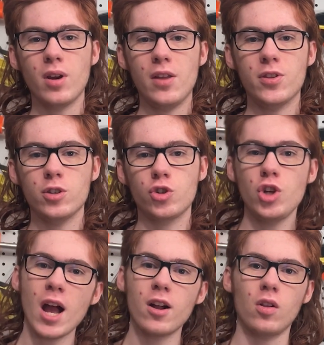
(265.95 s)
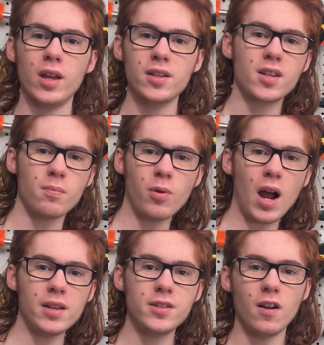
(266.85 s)
Nathan's Jackal and is
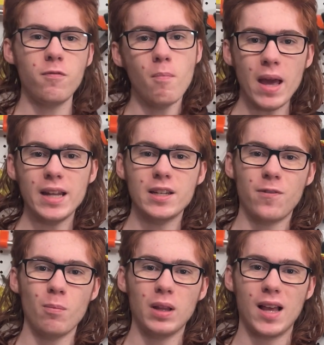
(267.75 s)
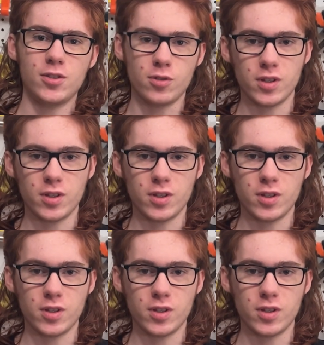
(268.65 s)
comprised of many different blasters,